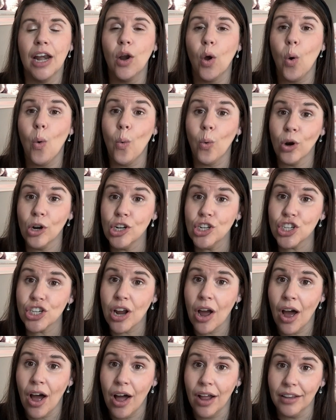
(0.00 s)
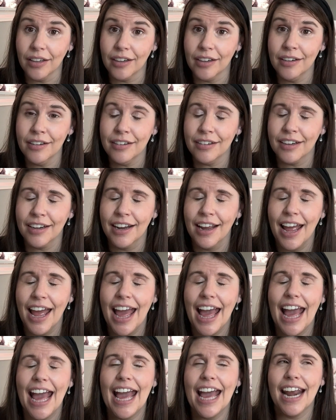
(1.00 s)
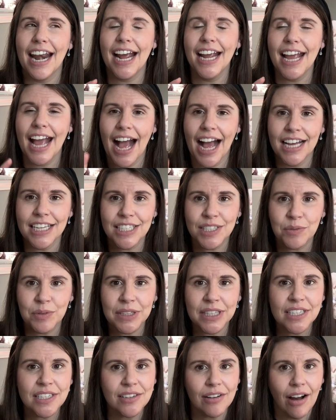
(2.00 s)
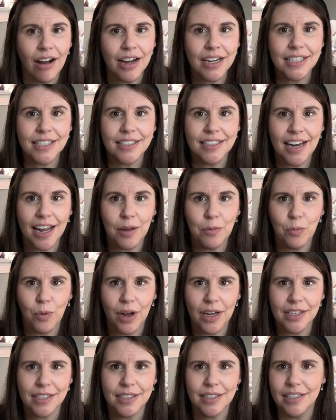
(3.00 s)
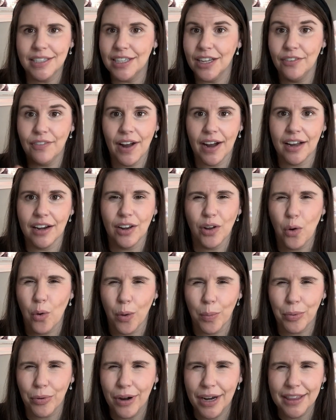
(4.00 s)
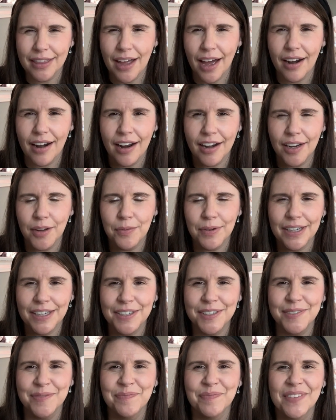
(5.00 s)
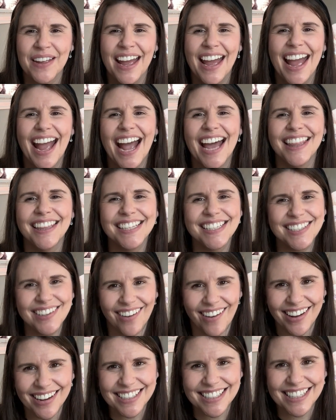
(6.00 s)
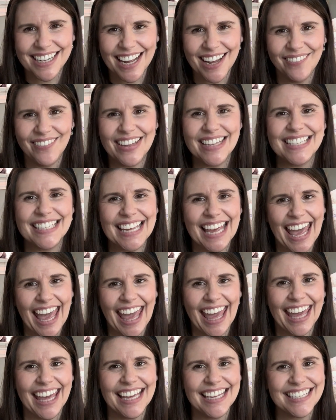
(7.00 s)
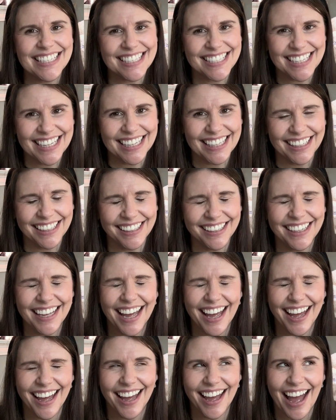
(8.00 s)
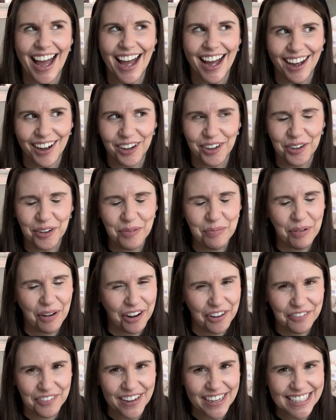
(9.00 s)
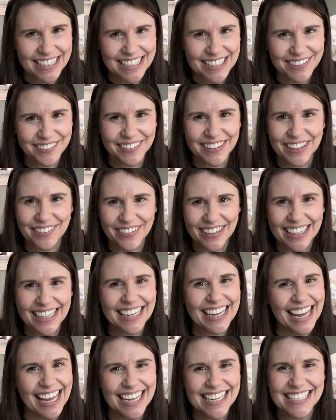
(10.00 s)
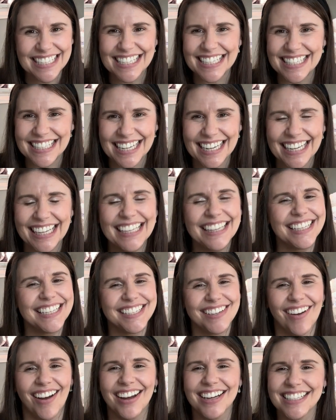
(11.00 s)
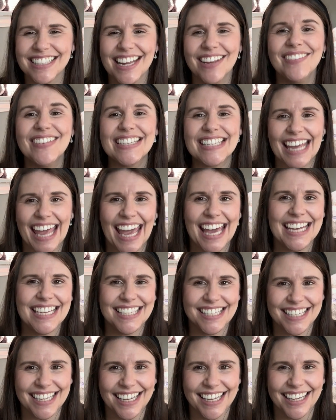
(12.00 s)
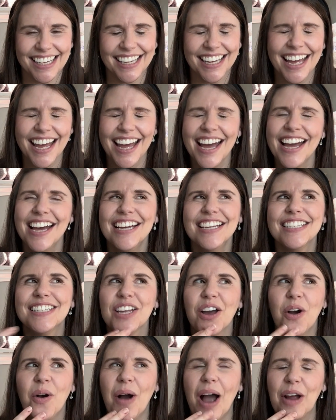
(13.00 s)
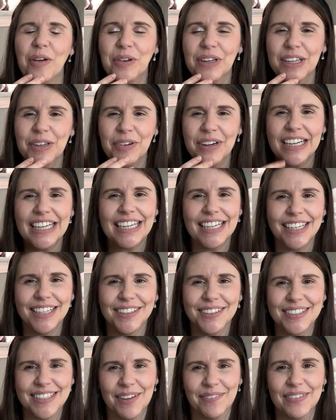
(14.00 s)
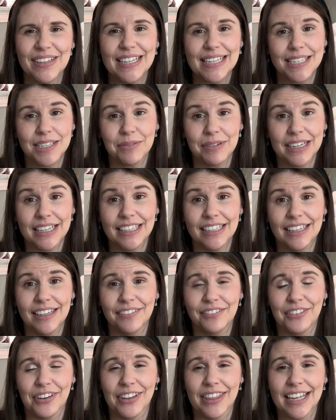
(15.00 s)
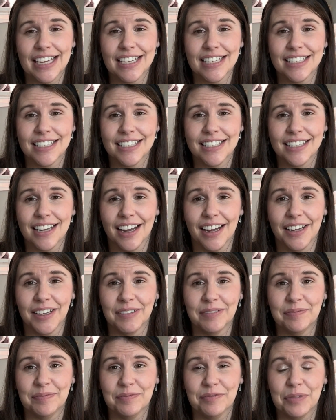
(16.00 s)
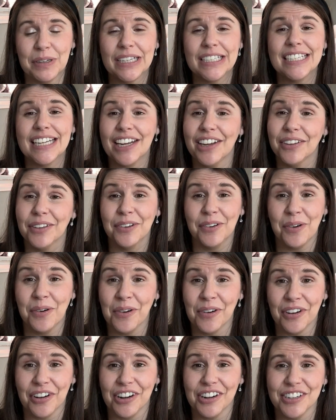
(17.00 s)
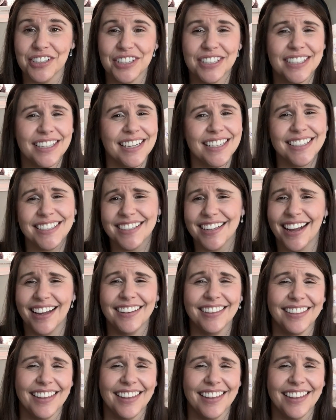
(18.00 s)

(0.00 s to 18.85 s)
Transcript: orange collar. And I asked what the dog's name was to see if I can incorporate that anywhere. And the dog's name is KC. How perfect. Living in Kansas City, the dog's name is KC. So I really wanted to do something sweet for this particular order, just because I